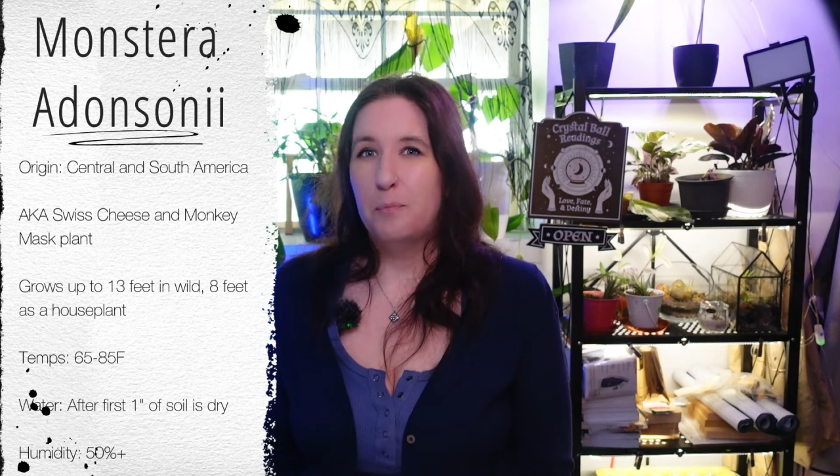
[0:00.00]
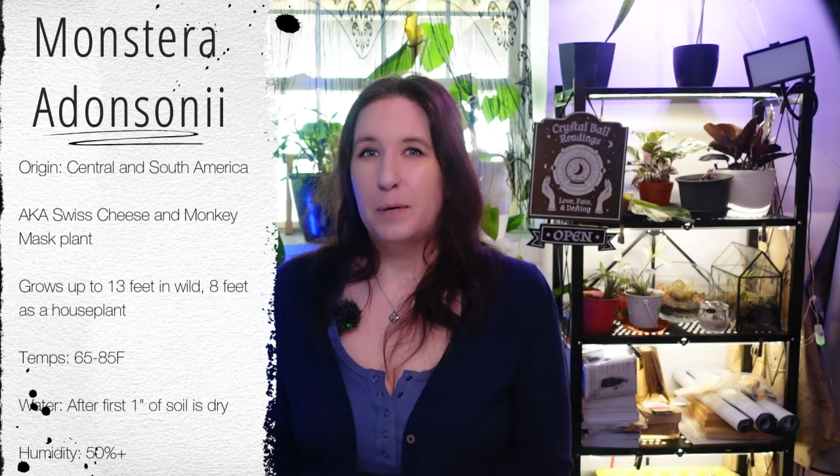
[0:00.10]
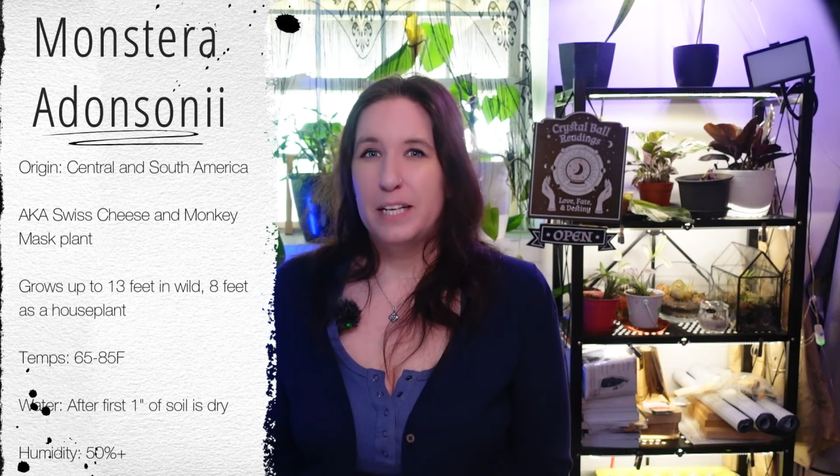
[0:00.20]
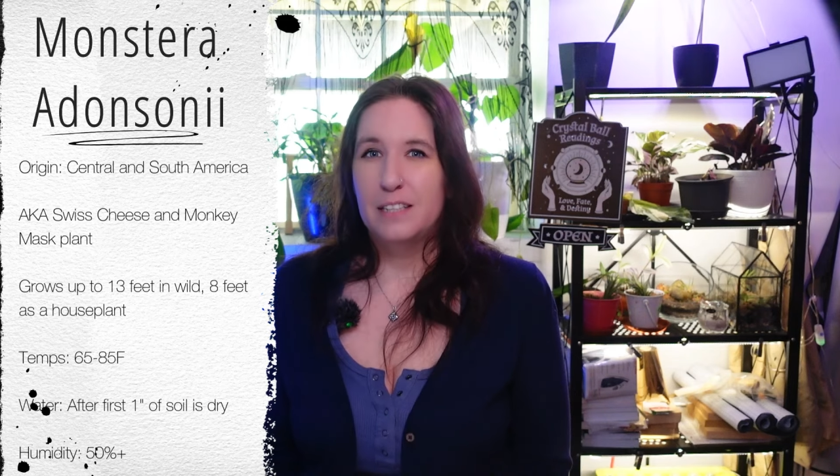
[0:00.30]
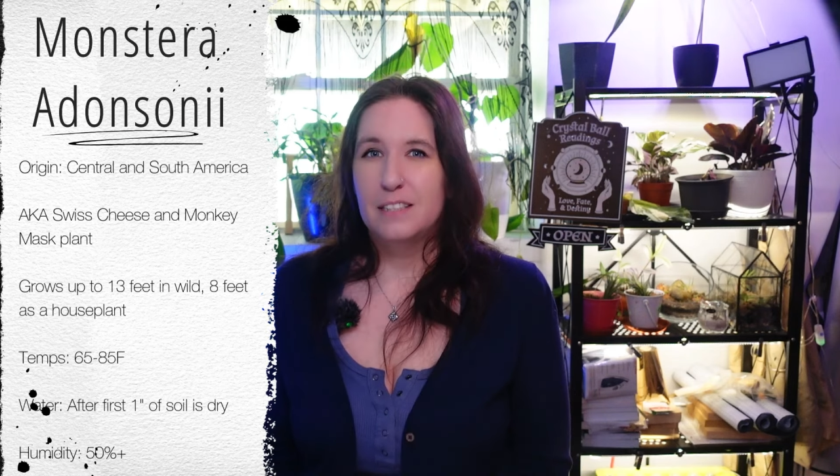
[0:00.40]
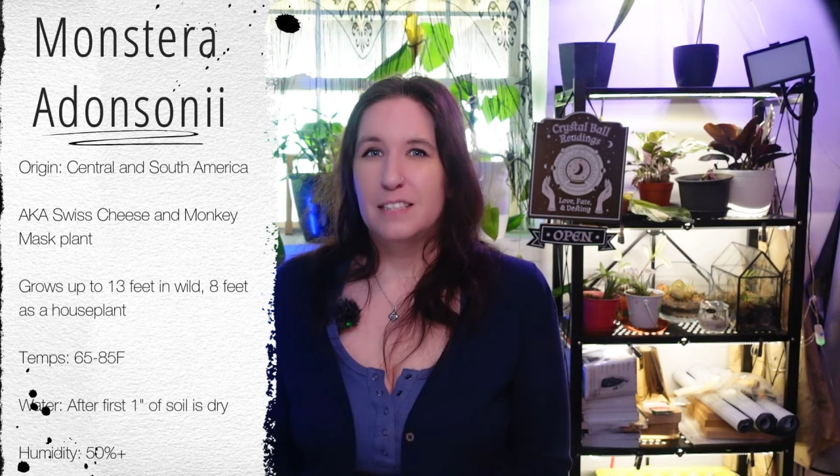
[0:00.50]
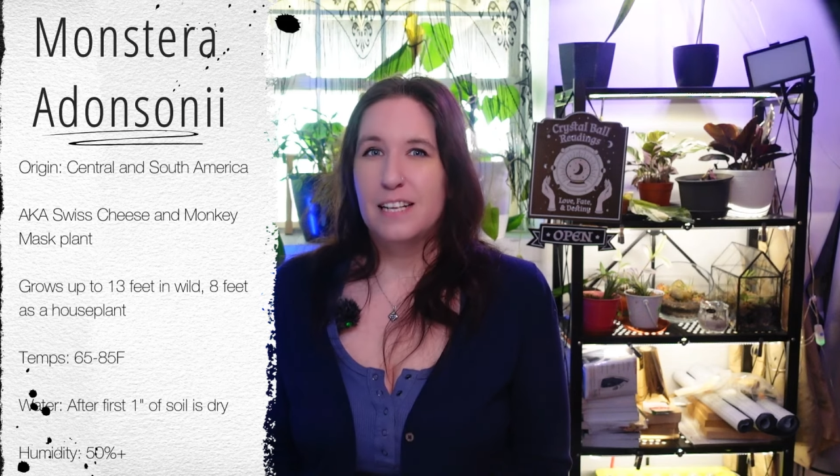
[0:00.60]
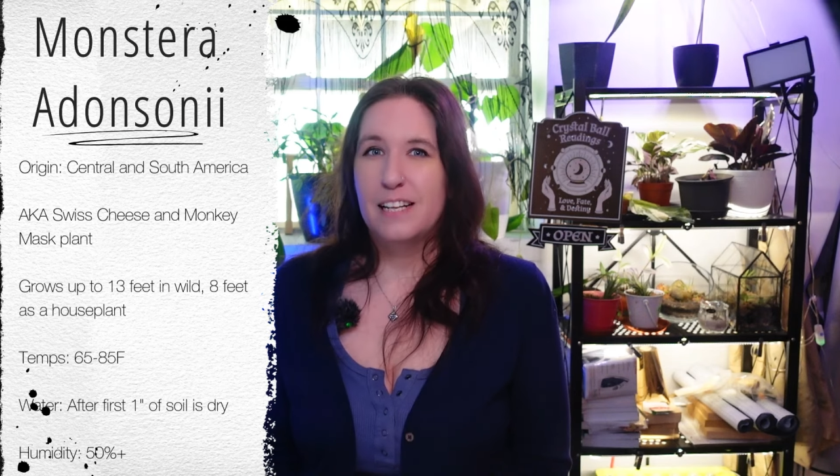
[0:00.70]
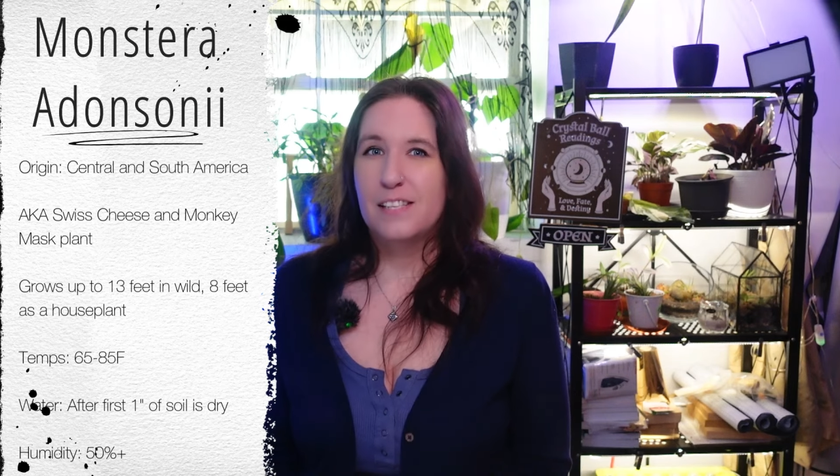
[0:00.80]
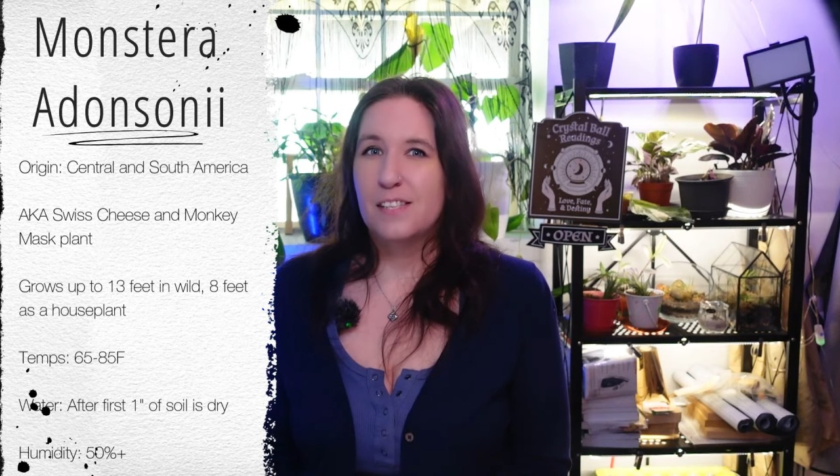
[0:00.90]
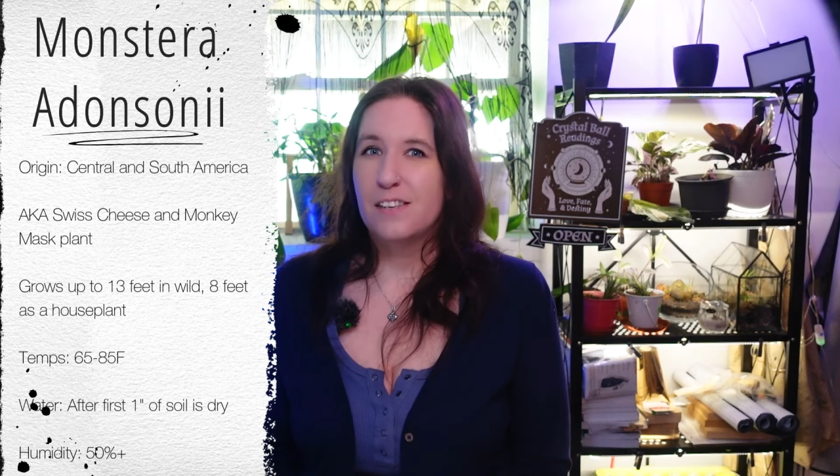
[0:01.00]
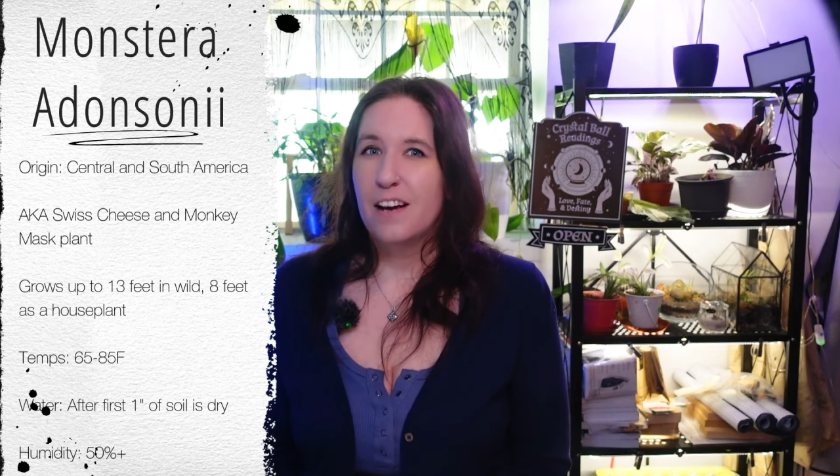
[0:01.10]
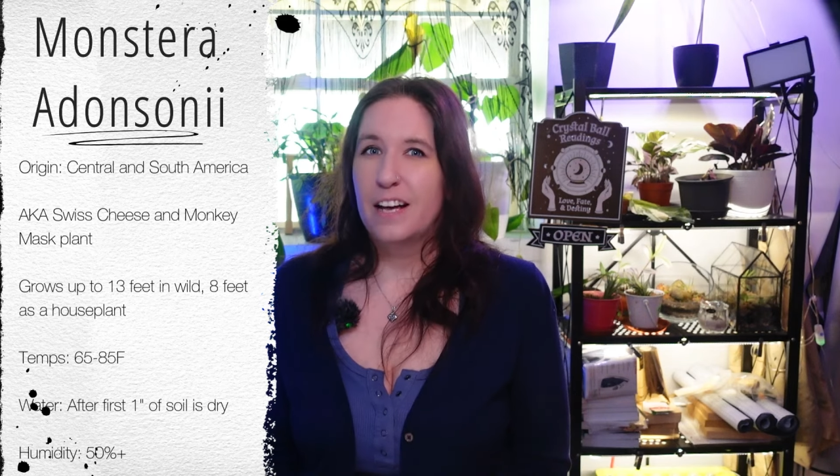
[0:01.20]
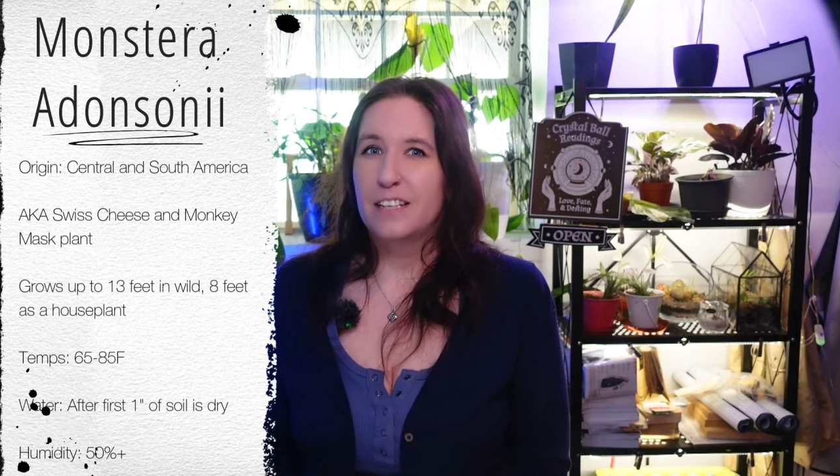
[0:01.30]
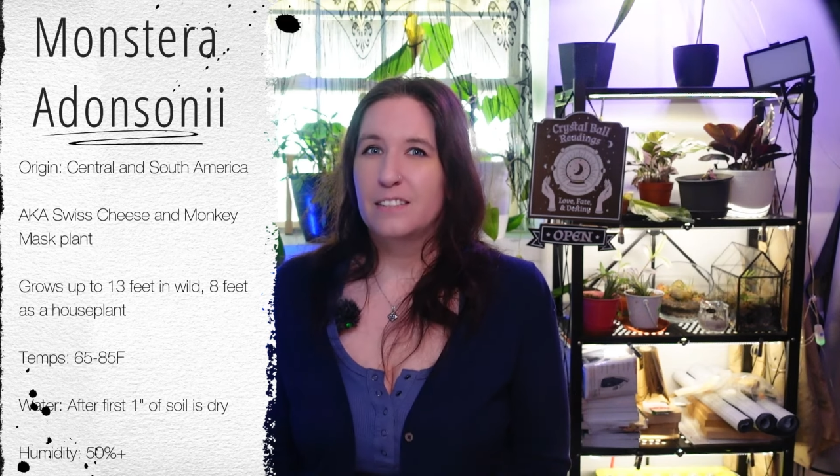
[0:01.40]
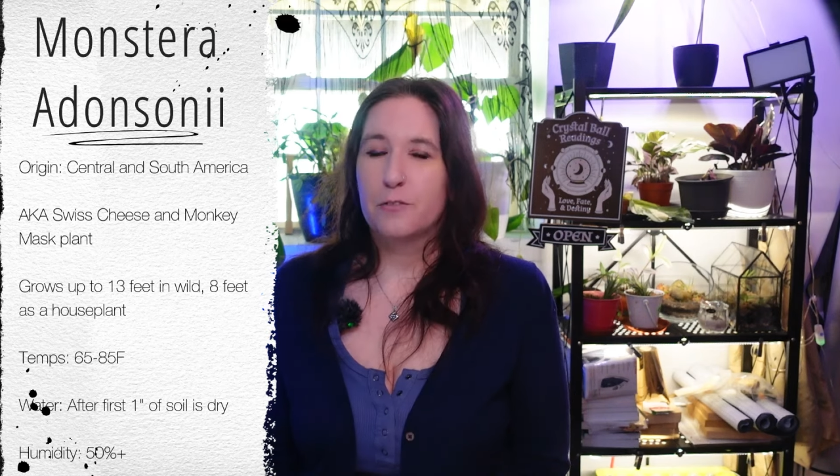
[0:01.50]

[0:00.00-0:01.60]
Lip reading: but it's not